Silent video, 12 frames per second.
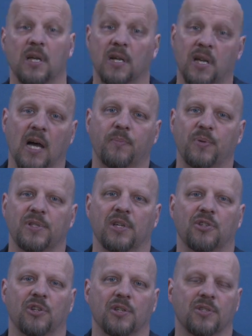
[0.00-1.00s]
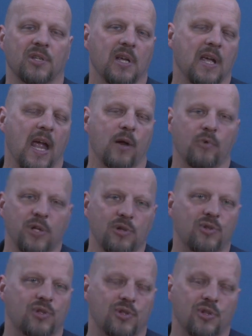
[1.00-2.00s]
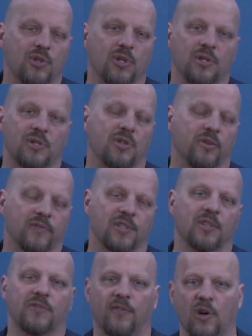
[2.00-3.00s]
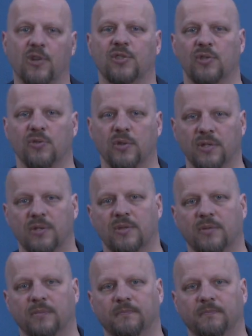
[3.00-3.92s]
cut positions, and reduce services for our students.